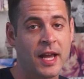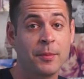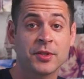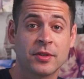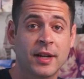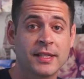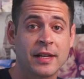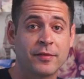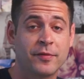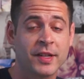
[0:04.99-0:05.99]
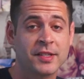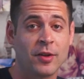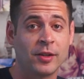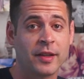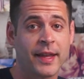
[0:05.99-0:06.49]
I'm gonna show you guys how to fix
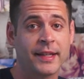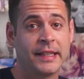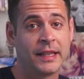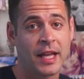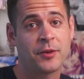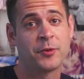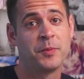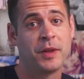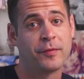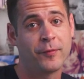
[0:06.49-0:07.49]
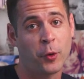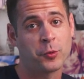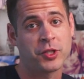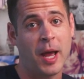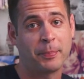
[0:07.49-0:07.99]
all of that in Lightroom and
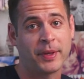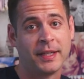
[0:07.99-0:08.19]
Photoshop.